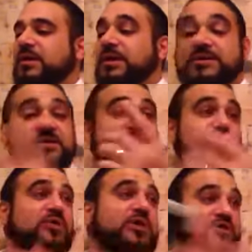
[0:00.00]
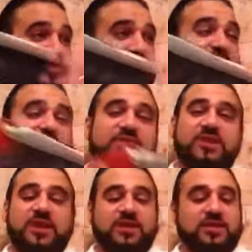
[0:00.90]
That's in the book that you still haven't
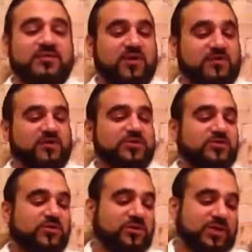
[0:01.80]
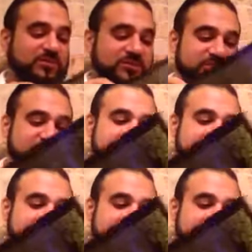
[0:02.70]
taken, that I've offered you a few times.